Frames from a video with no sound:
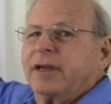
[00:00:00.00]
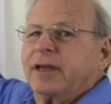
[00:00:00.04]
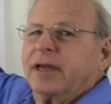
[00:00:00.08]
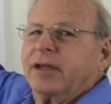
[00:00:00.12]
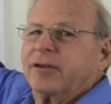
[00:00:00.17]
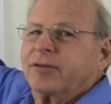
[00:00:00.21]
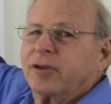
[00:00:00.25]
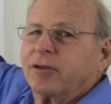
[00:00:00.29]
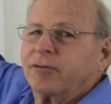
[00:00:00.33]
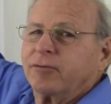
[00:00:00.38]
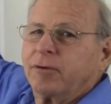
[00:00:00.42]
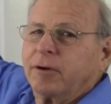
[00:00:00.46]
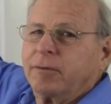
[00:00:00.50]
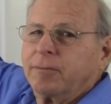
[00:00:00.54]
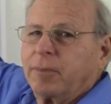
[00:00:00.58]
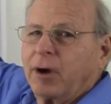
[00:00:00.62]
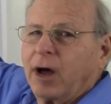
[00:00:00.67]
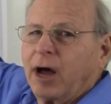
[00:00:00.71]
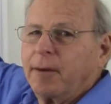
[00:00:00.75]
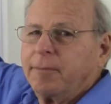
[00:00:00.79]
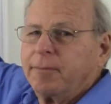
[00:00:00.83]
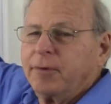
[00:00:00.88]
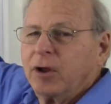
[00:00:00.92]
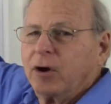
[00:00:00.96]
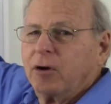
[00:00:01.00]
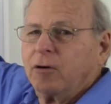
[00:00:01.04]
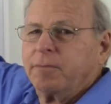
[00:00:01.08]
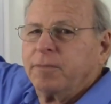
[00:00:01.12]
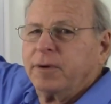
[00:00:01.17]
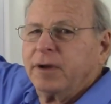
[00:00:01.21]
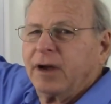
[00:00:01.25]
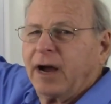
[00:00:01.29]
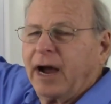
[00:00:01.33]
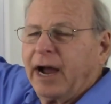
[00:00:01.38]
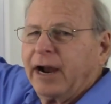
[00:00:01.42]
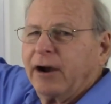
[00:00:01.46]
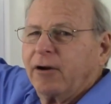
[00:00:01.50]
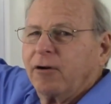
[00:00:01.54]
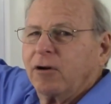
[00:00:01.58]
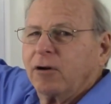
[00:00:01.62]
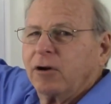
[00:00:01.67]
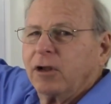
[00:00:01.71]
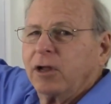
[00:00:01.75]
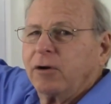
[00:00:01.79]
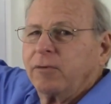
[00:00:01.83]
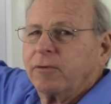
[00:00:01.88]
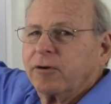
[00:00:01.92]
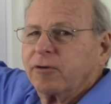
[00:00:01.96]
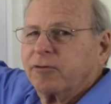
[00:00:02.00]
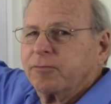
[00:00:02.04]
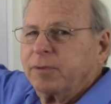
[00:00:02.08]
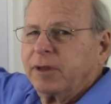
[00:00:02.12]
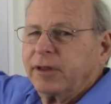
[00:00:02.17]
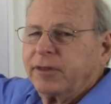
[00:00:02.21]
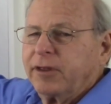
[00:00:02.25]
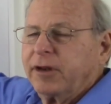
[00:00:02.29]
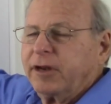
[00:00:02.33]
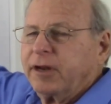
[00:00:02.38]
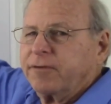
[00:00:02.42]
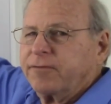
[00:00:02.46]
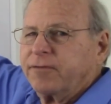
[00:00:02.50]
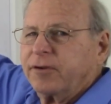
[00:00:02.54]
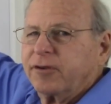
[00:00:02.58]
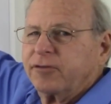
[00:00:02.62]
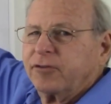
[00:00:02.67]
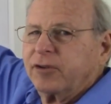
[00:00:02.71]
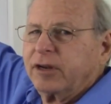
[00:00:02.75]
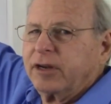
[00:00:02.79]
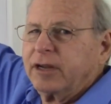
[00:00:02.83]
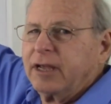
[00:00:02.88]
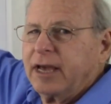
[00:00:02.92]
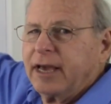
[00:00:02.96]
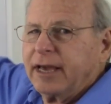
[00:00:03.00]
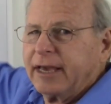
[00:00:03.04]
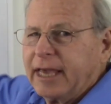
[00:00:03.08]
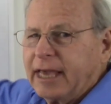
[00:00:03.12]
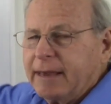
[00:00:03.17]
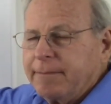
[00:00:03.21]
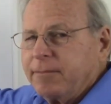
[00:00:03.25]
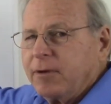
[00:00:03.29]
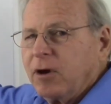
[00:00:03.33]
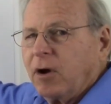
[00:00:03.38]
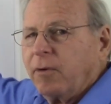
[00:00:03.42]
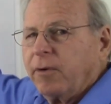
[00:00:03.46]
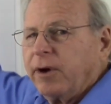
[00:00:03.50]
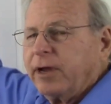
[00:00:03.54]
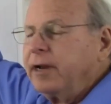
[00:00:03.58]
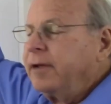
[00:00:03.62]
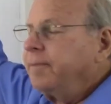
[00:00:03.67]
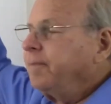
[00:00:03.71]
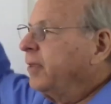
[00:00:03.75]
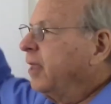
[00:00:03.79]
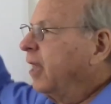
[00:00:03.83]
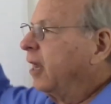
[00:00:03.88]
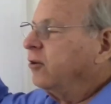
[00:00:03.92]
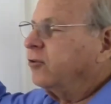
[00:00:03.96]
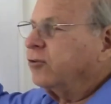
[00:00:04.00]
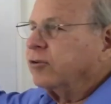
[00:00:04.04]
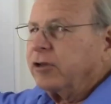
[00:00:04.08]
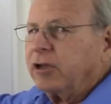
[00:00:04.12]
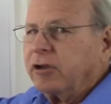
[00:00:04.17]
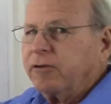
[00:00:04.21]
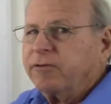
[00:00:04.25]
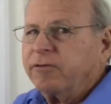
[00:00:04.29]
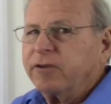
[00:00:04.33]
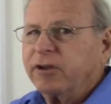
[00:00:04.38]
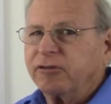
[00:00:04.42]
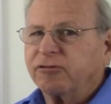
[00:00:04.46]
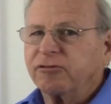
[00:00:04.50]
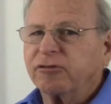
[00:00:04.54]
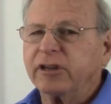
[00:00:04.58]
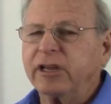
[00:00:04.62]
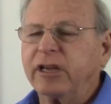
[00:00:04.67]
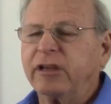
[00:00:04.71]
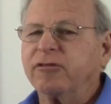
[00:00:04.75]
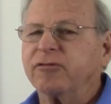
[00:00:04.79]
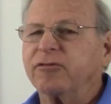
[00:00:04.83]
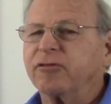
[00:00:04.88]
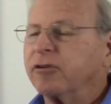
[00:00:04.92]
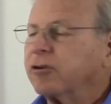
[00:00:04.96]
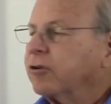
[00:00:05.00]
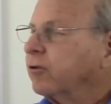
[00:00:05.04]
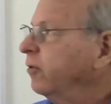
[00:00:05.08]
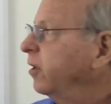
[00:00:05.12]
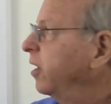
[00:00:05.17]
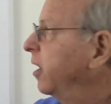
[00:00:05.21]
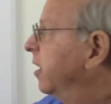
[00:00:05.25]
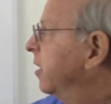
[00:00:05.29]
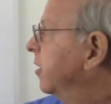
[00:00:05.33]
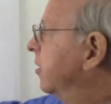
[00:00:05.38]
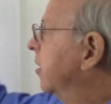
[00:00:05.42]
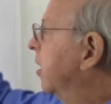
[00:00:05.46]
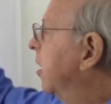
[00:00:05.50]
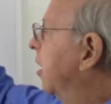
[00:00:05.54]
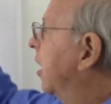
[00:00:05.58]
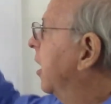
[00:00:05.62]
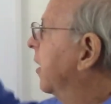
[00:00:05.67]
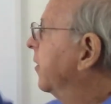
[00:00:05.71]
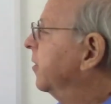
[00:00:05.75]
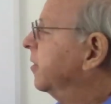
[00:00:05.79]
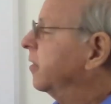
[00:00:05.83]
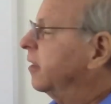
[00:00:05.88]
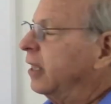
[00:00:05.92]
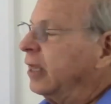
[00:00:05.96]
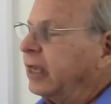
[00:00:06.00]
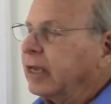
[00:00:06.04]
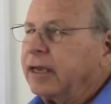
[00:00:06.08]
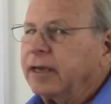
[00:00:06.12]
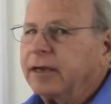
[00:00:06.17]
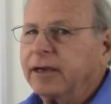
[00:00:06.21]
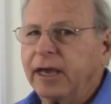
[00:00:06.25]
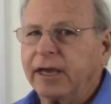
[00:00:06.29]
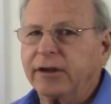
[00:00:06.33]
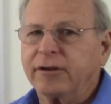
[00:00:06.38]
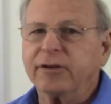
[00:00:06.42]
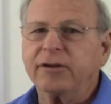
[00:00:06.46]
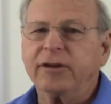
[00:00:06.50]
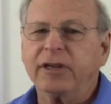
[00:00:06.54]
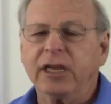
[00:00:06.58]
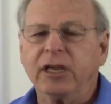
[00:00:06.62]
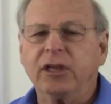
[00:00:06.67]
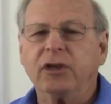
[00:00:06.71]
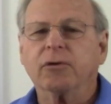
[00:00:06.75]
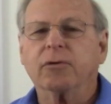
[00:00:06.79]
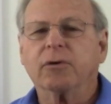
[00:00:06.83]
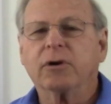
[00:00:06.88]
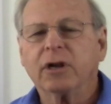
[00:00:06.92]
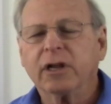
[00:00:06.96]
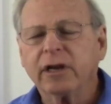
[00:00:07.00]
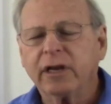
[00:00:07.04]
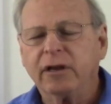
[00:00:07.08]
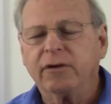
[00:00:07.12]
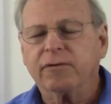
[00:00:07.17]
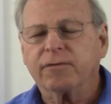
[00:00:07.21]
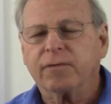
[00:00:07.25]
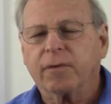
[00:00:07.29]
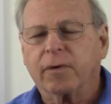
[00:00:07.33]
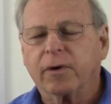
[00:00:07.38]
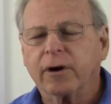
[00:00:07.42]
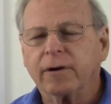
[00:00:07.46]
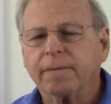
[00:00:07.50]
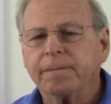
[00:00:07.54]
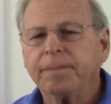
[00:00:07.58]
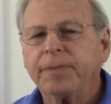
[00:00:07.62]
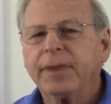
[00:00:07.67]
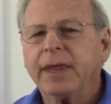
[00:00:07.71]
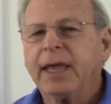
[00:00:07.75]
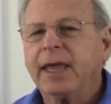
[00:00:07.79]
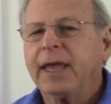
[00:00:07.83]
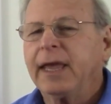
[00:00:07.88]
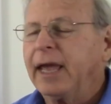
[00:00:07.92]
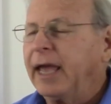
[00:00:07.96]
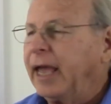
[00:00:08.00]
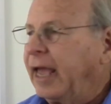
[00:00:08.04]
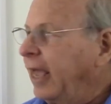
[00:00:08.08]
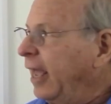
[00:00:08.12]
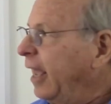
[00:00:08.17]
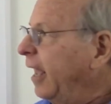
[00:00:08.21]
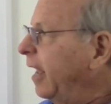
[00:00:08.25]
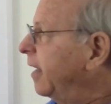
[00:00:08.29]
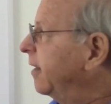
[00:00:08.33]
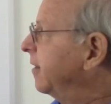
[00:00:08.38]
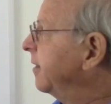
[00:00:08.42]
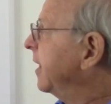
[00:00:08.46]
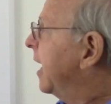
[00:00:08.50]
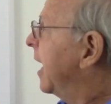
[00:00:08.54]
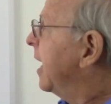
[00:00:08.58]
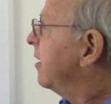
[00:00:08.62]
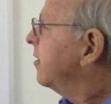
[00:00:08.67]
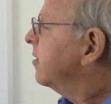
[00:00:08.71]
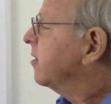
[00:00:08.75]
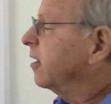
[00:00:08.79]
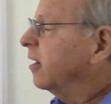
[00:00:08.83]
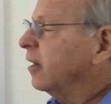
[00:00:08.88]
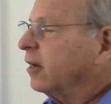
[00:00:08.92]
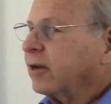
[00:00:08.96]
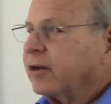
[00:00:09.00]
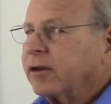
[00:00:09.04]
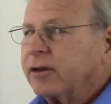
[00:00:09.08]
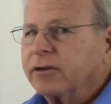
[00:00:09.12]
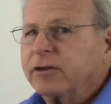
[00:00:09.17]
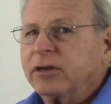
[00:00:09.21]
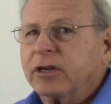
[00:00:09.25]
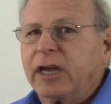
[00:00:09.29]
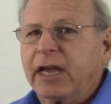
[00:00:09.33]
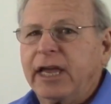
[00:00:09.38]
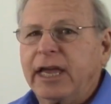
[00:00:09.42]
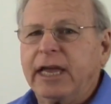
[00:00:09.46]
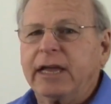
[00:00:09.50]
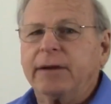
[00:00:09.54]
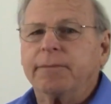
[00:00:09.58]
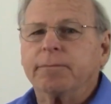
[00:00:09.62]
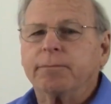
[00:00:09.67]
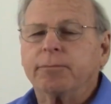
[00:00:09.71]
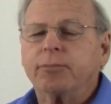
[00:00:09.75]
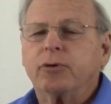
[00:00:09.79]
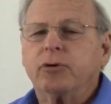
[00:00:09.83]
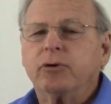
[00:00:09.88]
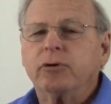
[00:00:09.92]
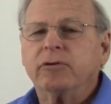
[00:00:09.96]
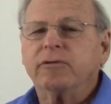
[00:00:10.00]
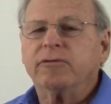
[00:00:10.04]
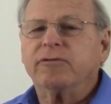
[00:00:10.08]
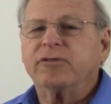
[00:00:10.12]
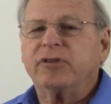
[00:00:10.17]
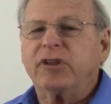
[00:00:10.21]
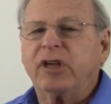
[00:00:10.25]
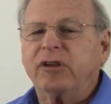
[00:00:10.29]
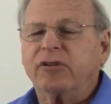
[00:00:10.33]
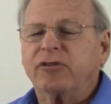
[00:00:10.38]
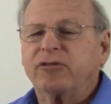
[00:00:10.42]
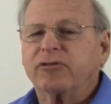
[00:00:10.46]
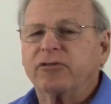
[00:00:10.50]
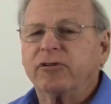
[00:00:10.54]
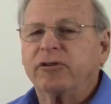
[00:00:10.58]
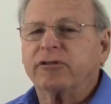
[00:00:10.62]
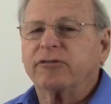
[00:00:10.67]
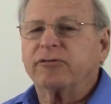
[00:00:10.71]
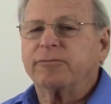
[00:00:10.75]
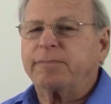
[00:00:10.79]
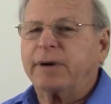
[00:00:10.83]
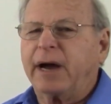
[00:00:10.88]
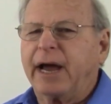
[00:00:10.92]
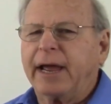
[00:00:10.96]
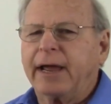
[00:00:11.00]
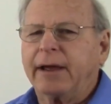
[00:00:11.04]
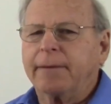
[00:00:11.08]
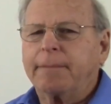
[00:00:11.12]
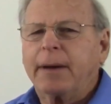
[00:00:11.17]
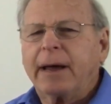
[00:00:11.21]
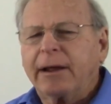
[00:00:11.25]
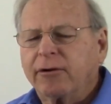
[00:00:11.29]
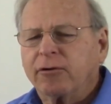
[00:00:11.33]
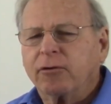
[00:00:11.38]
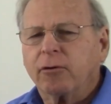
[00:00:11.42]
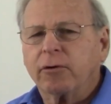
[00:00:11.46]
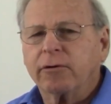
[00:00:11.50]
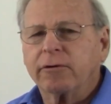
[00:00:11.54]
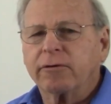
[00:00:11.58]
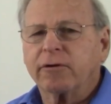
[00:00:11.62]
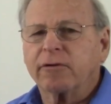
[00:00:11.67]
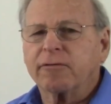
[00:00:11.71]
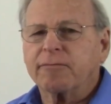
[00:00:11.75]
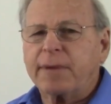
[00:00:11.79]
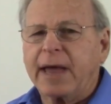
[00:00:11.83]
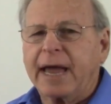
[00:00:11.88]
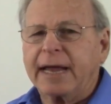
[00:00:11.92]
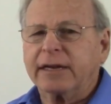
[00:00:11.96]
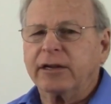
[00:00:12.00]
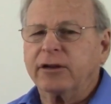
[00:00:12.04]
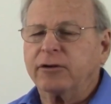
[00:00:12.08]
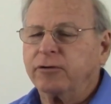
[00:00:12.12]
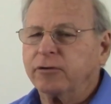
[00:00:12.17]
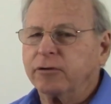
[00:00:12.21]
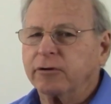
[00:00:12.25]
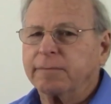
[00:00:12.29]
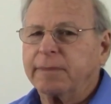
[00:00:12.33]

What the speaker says: Is this one Bob? Nope. Higher or lower? Split the difference and keep going until you eventually zero in on the entity you are looking for. And that improves the search by about an order of magnitude,